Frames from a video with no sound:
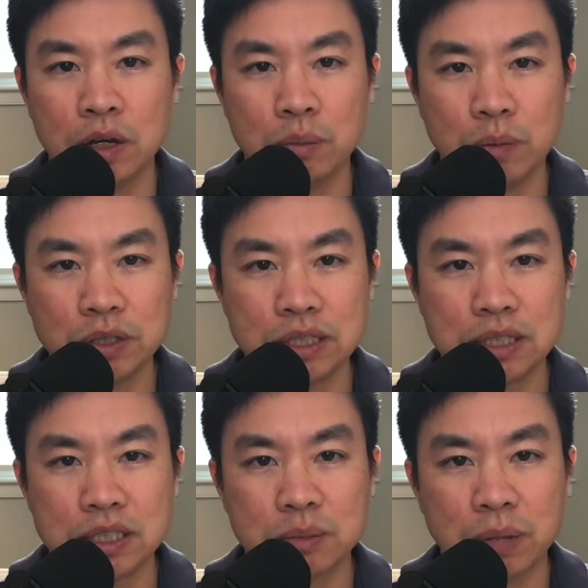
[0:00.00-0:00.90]

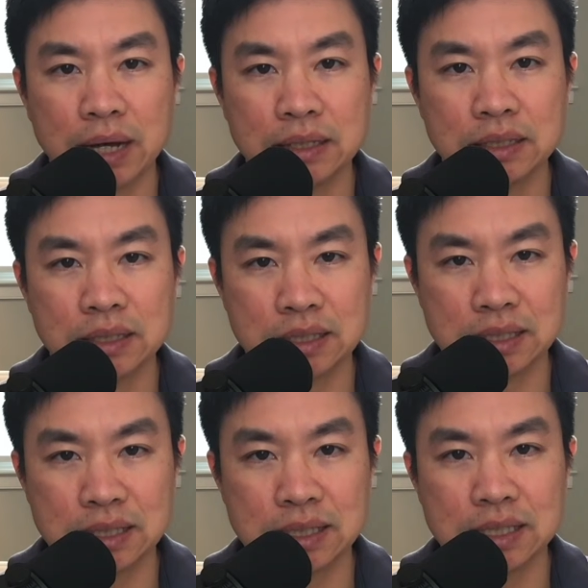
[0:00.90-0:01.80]
Most
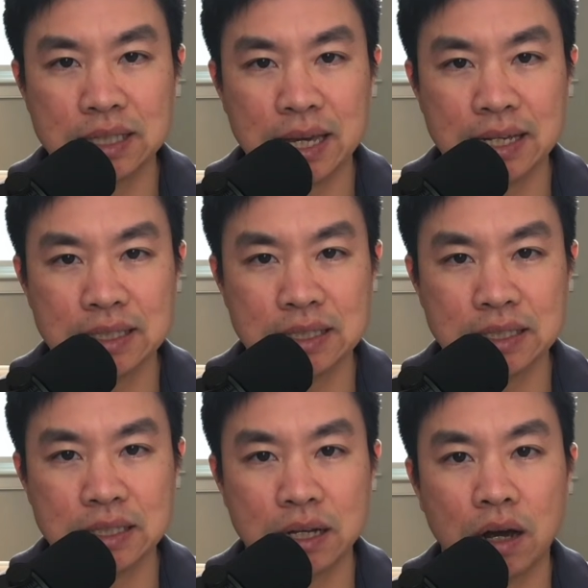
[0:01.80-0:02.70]
spondylolisthesis
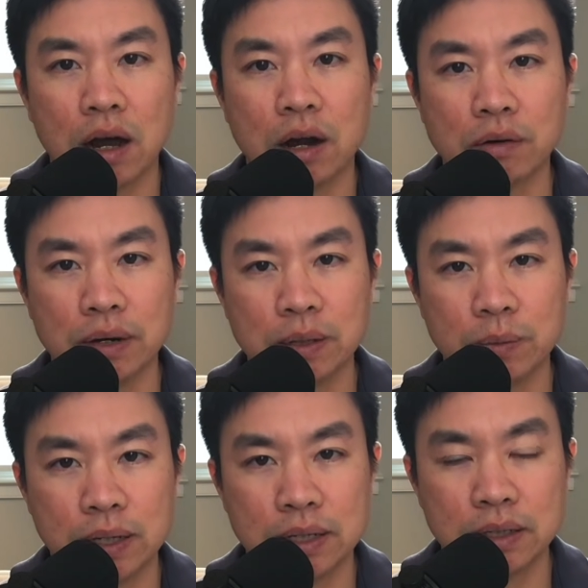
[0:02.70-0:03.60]
cases are grade
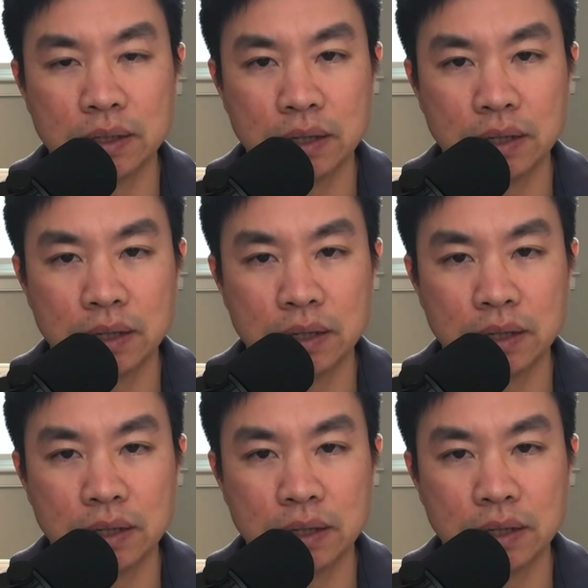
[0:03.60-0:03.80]
1.